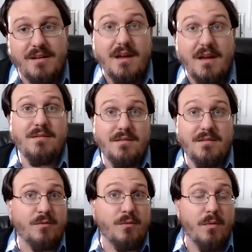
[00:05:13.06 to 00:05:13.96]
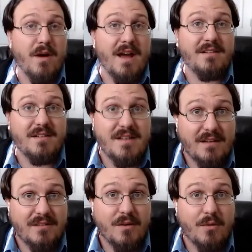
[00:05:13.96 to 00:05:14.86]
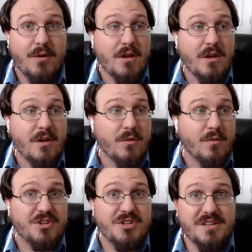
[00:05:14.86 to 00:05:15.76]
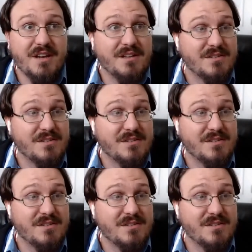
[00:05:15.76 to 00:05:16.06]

and that's where we're at today. So we're just getting